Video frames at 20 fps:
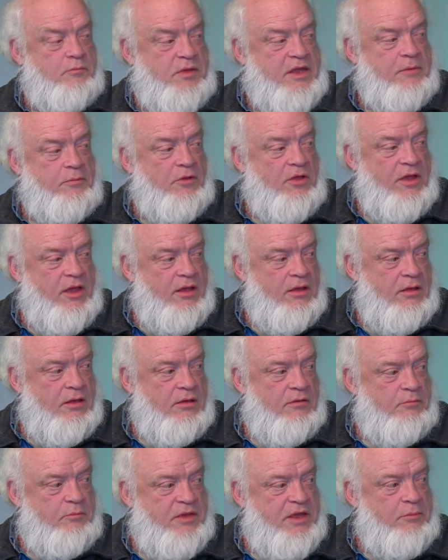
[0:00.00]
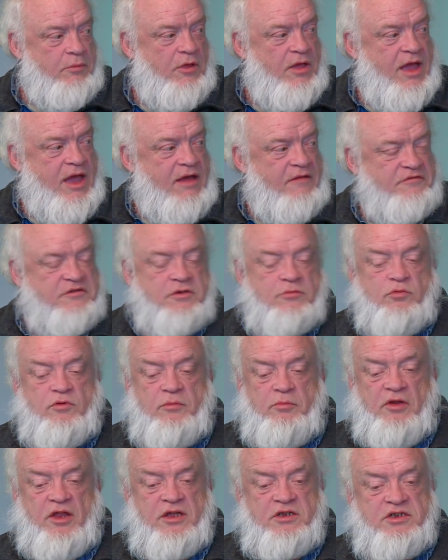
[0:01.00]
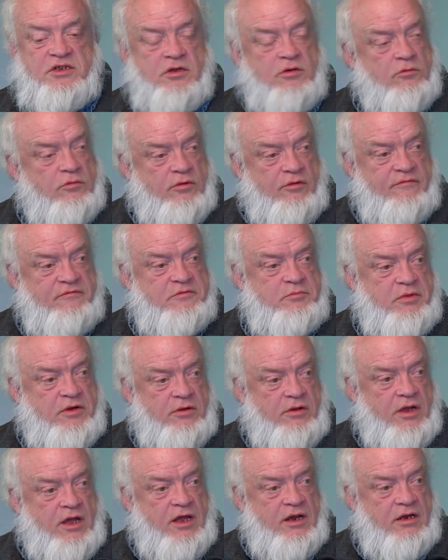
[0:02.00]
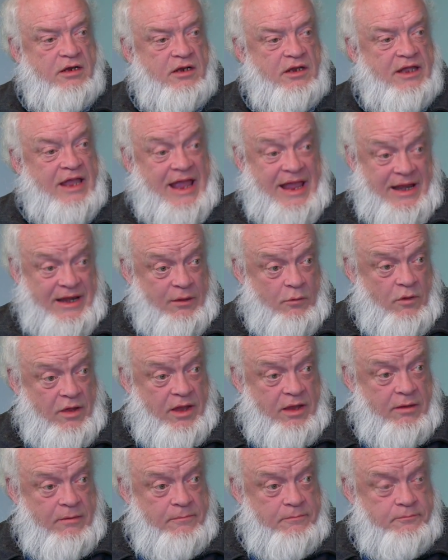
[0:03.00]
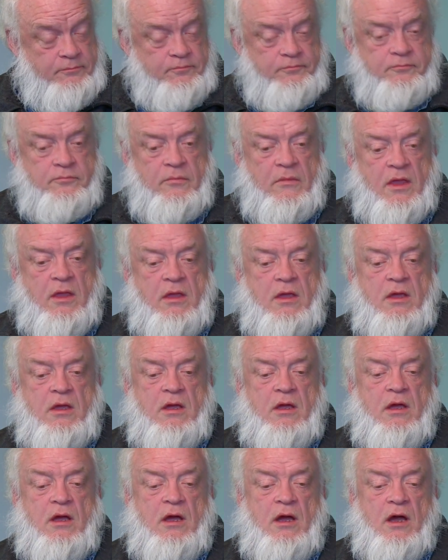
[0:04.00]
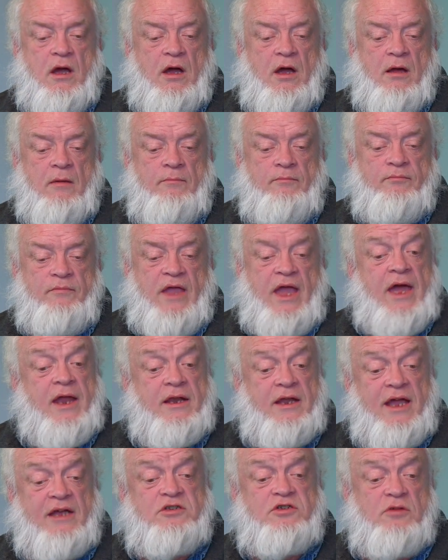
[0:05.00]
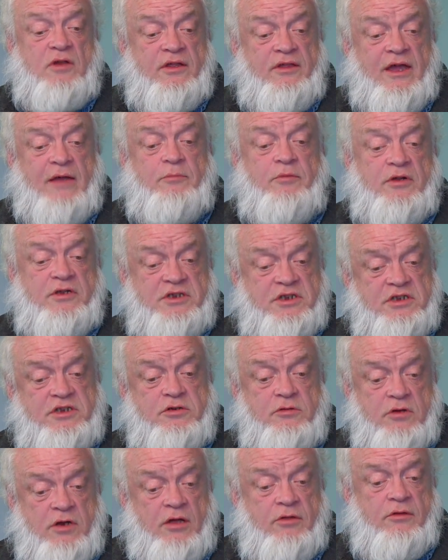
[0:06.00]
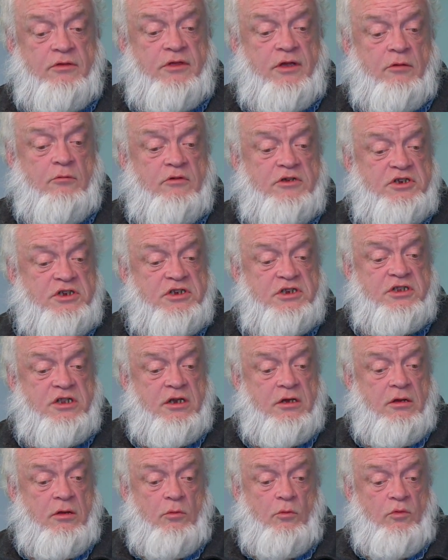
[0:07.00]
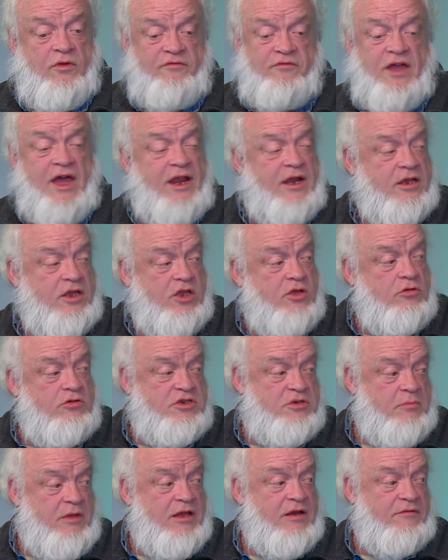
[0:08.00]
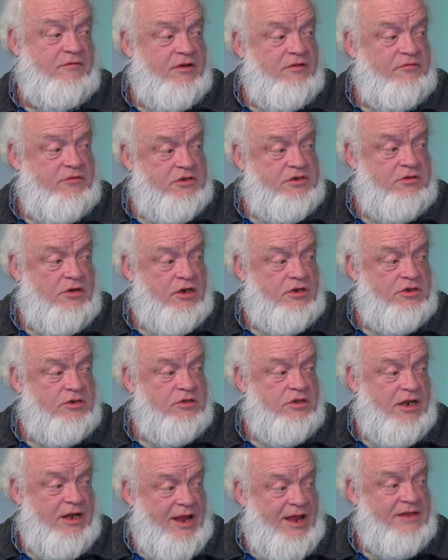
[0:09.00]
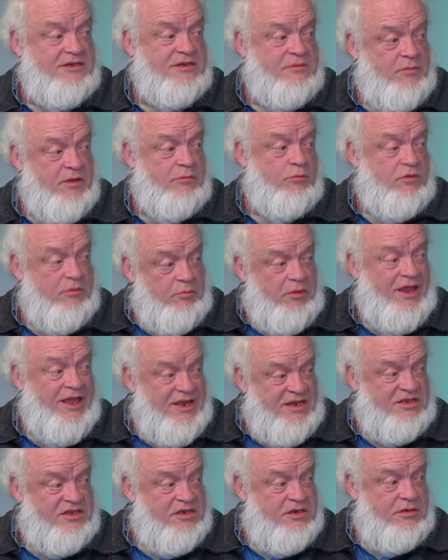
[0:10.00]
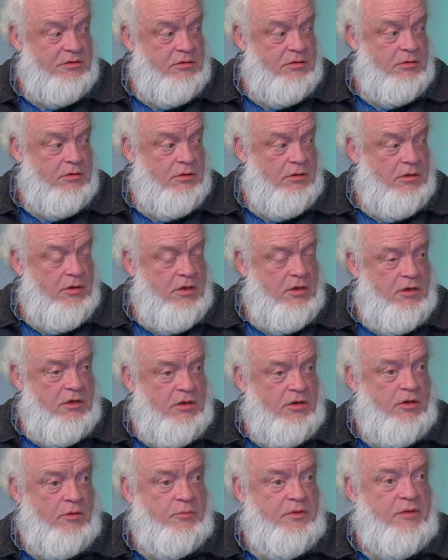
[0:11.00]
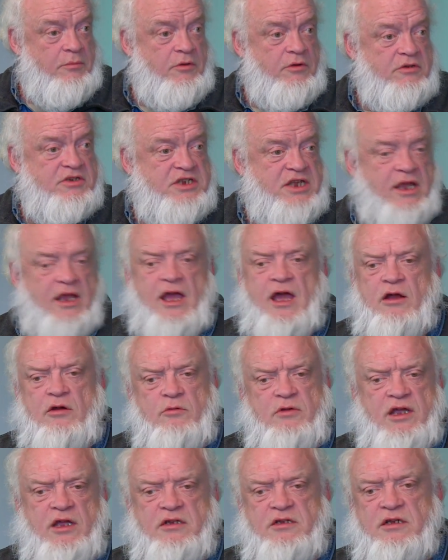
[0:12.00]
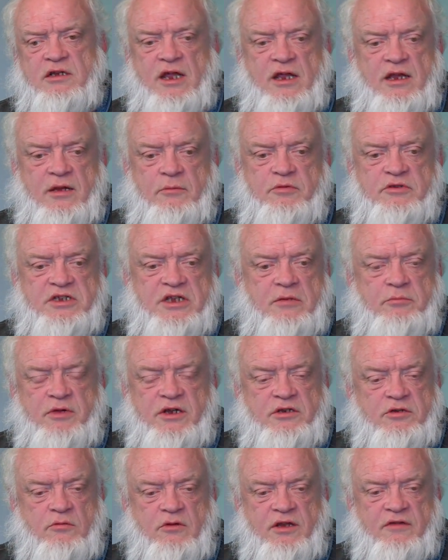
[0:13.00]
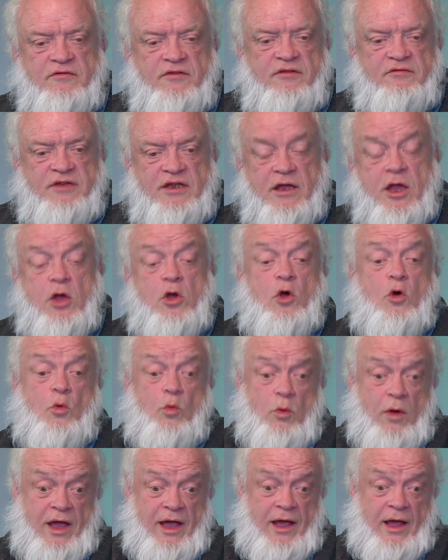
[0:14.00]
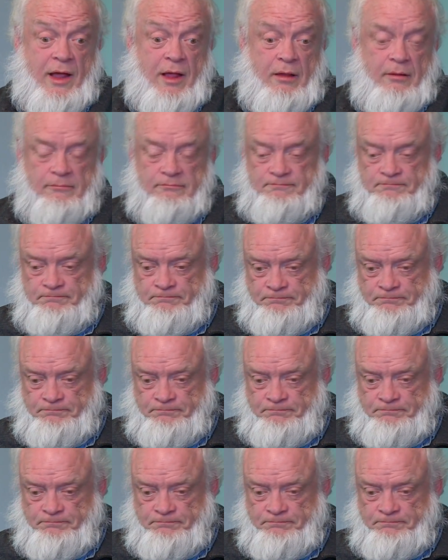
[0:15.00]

for people, lot. People have to replace their roofs periodically anyway. Mm -hmm. Um, and actually, that brings us to another thing, which is that we've got a huge amount of infrastructure that has to be replaced. You know, people are saying, how do we get to 90% by 2050? Well,